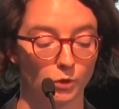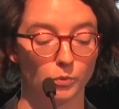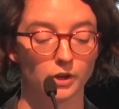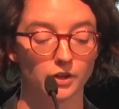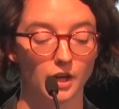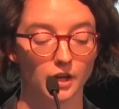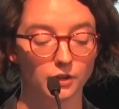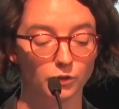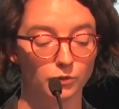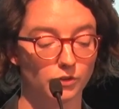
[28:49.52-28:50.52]
while
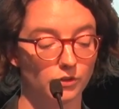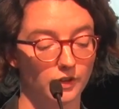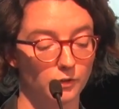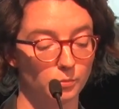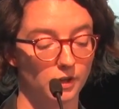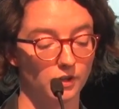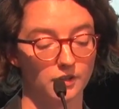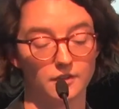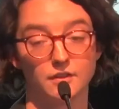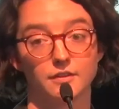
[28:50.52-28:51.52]
non-users
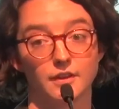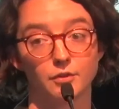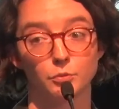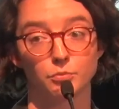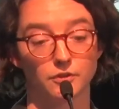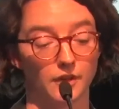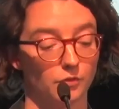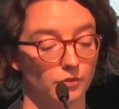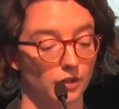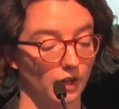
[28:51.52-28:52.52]
experienced a 7%
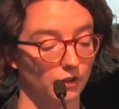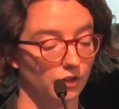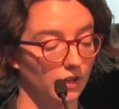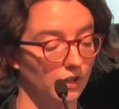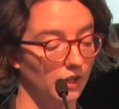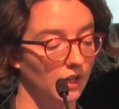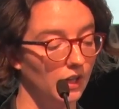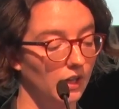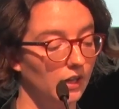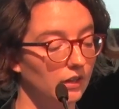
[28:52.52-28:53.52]
reduction
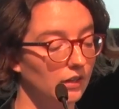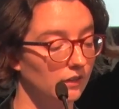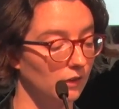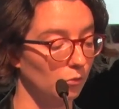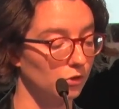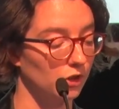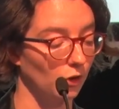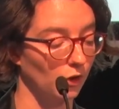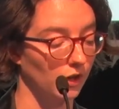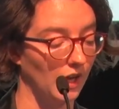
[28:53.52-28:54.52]
in consumption
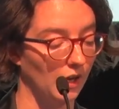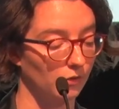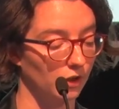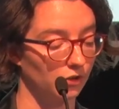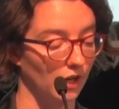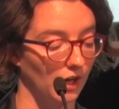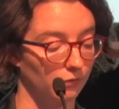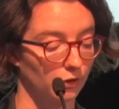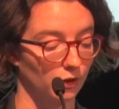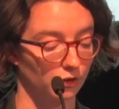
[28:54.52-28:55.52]
on average
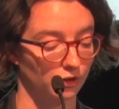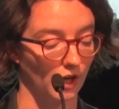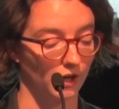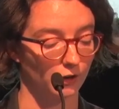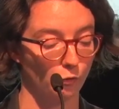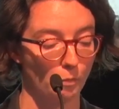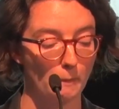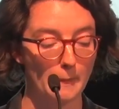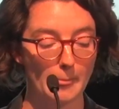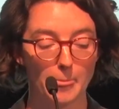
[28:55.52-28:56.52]
after a shock.
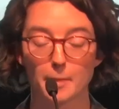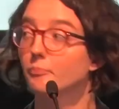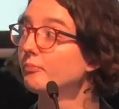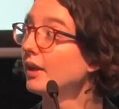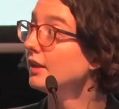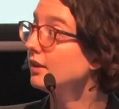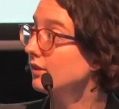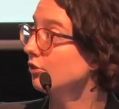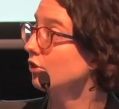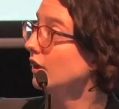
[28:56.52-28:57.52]
In
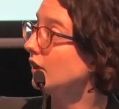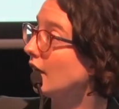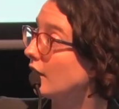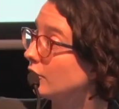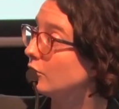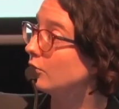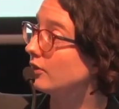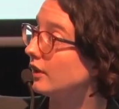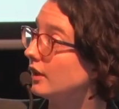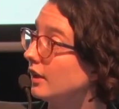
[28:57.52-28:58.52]
addition, as you
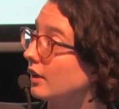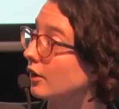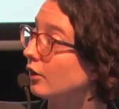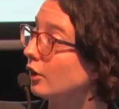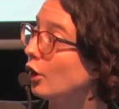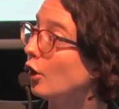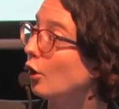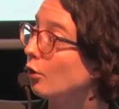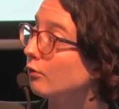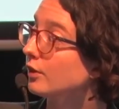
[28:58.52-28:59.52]
see here,
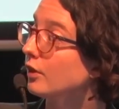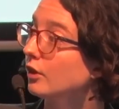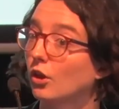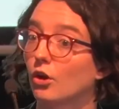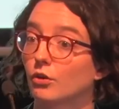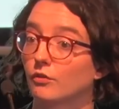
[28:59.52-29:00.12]
over the long